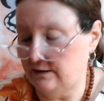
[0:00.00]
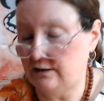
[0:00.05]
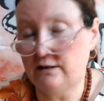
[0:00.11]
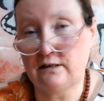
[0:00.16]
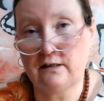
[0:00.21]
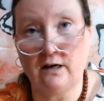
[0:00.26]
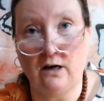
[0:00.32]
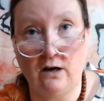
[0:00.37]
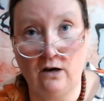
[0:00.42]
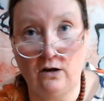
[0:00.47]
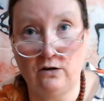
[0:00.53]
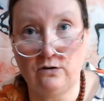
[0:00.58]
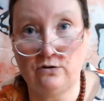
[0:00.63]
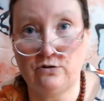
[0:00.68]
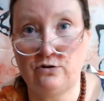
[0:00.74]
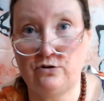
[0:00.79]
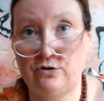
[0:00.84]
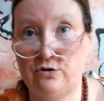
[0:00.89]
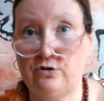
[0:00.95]
can't
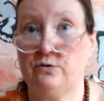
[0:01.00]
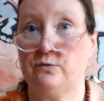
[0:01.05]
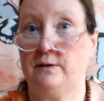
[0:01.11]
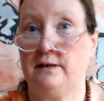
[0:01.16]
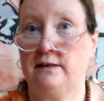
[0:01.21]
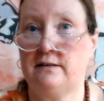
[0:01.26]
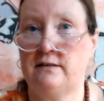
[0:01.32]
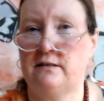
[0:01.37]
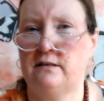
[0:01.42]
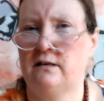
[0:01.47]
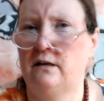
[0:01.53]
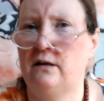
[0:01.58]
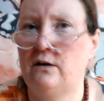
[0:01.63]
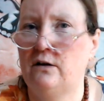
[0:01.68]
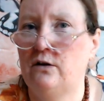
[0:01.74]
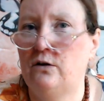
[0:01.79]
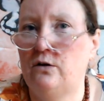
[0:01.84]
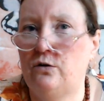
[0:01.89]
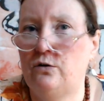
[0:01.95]
do it,
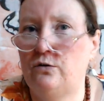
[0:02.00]
or you